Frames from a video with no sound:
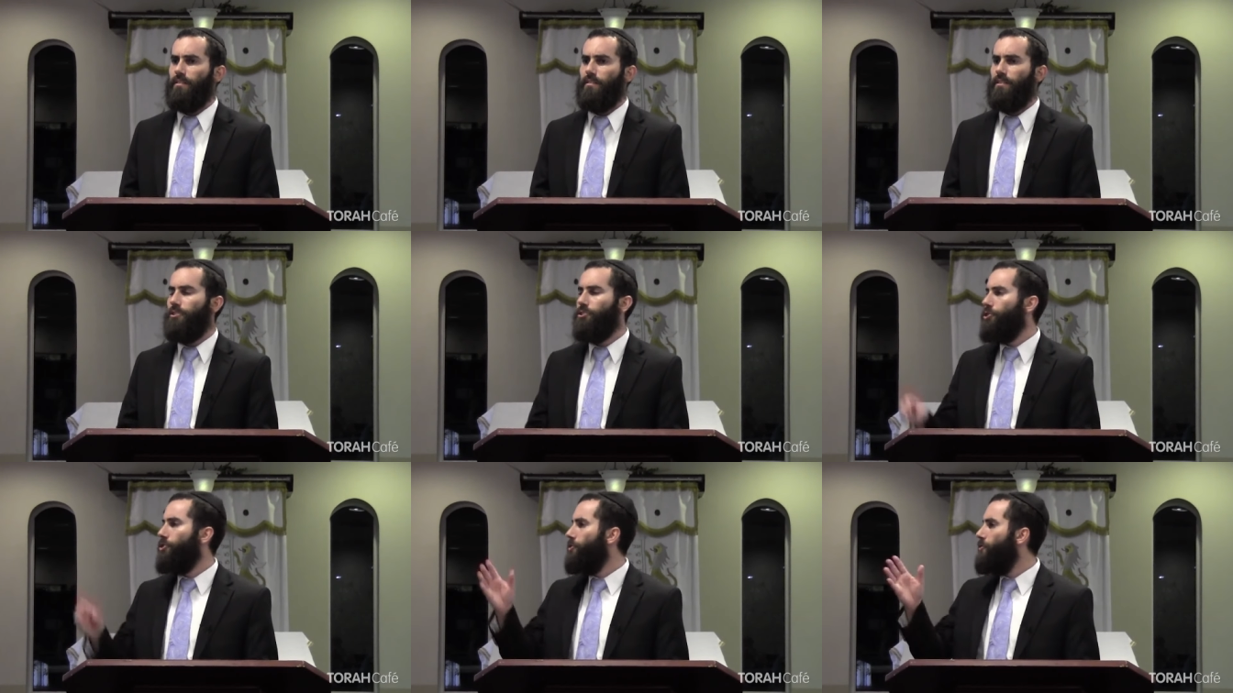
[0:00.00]

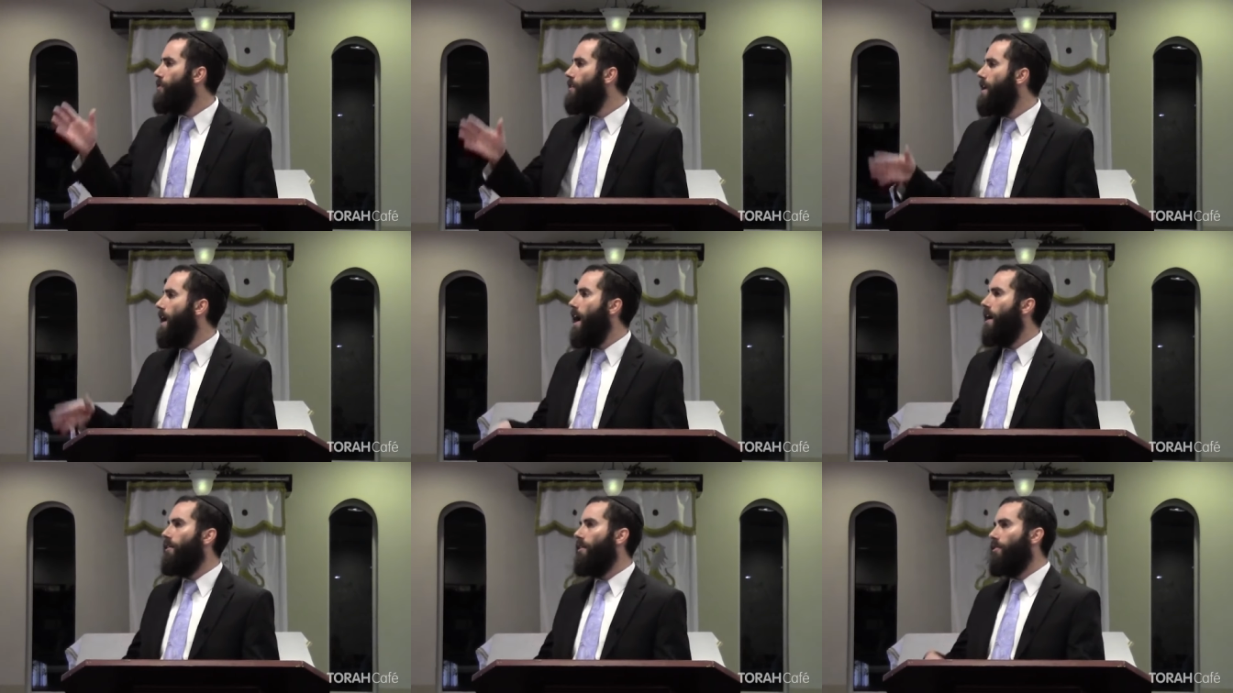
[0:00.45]
They shoot
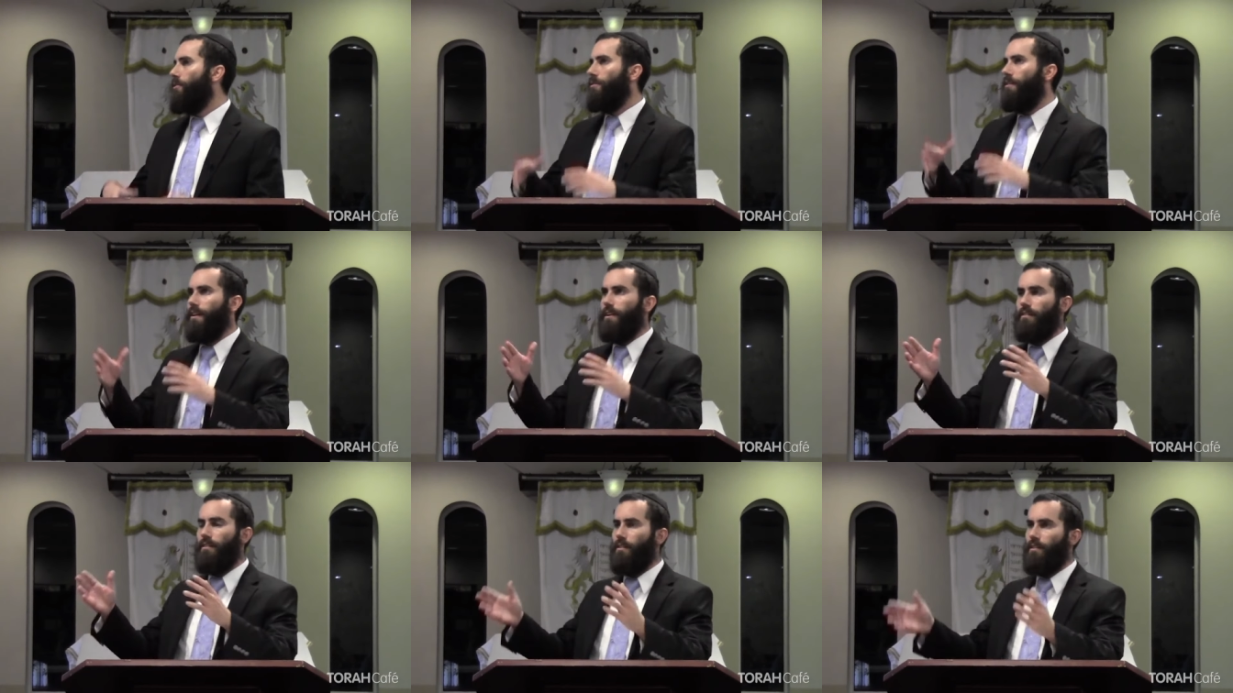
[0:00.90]
an arrow,
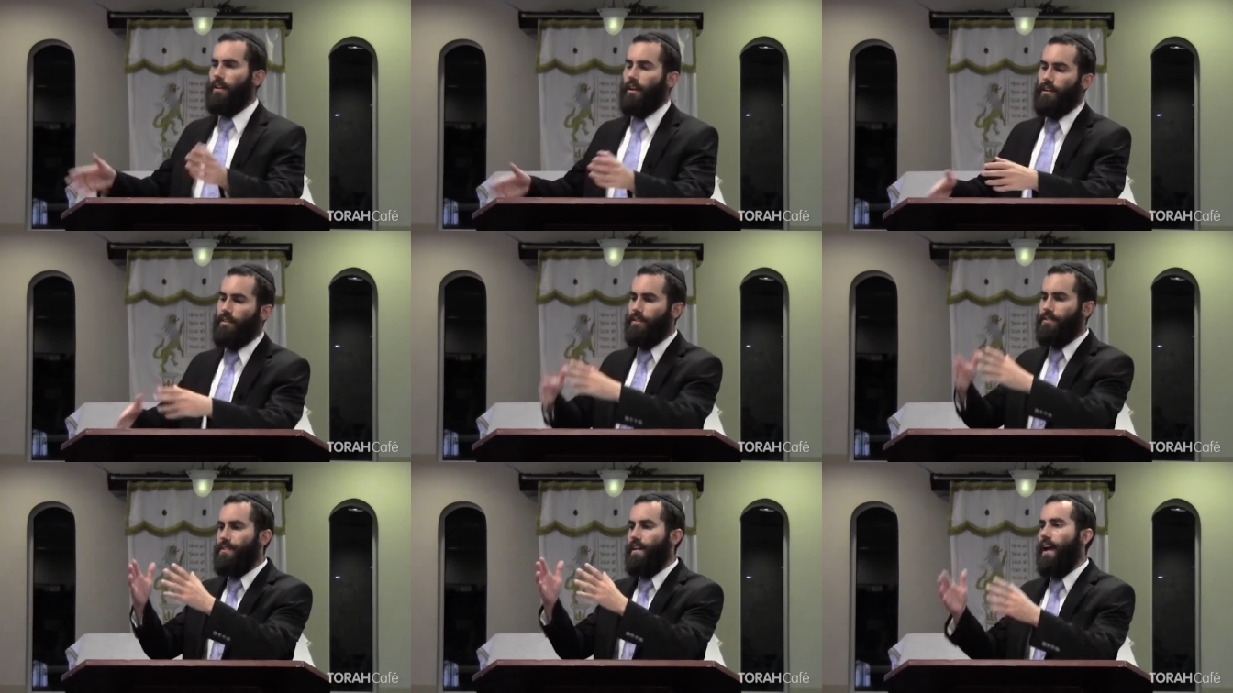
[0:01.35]
like,
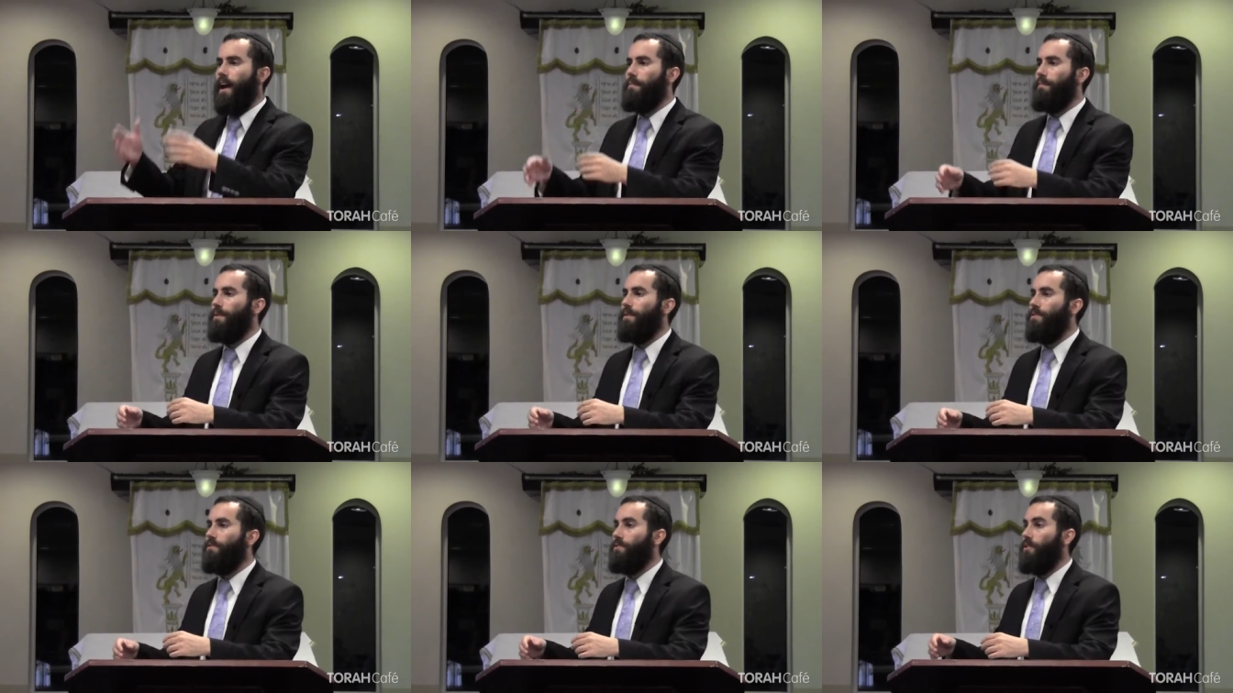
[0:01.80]
okay, this
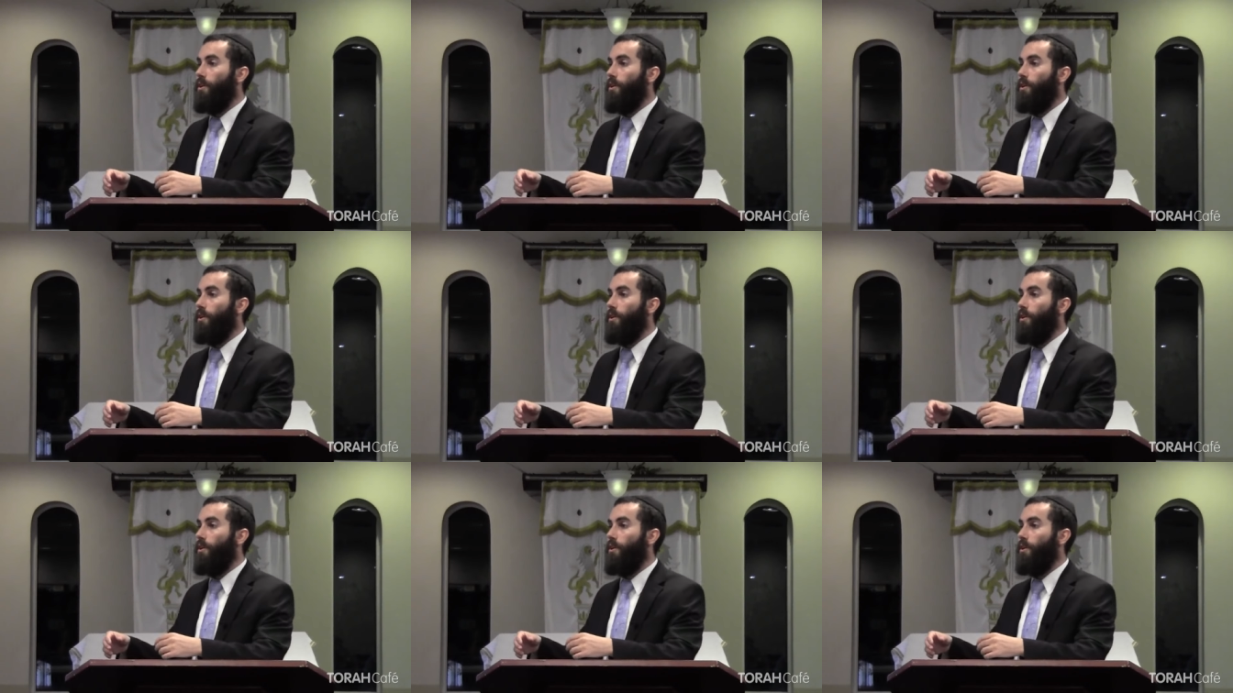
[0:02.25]
happened,